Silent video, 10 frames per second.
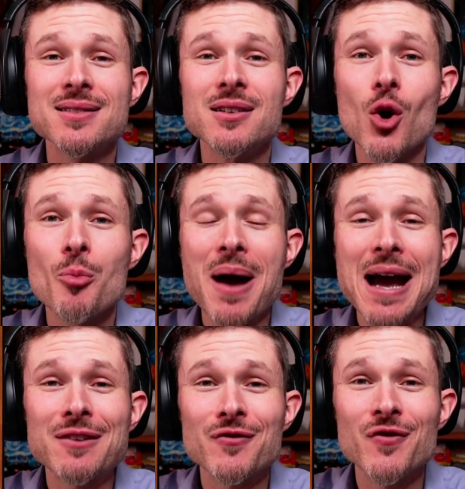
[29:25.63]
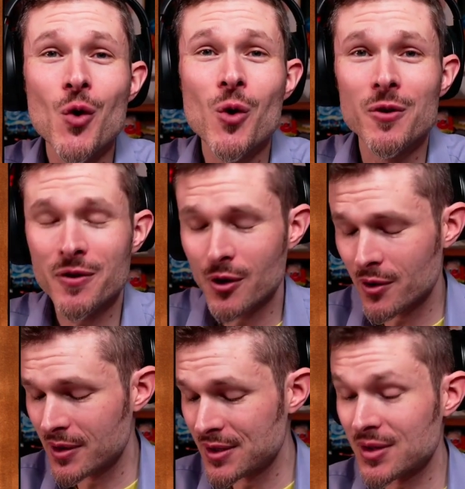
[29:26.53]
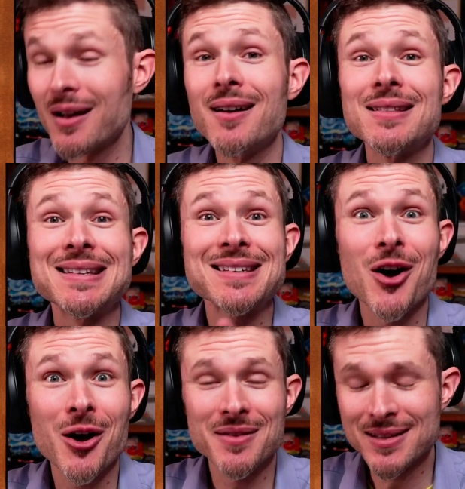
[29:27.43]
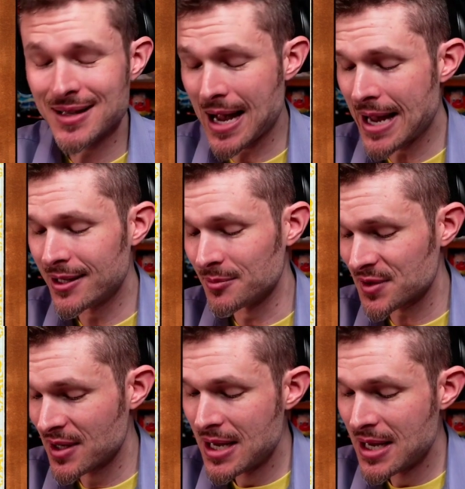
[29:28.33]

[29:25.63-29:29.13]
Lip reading: go back and forth, or these items.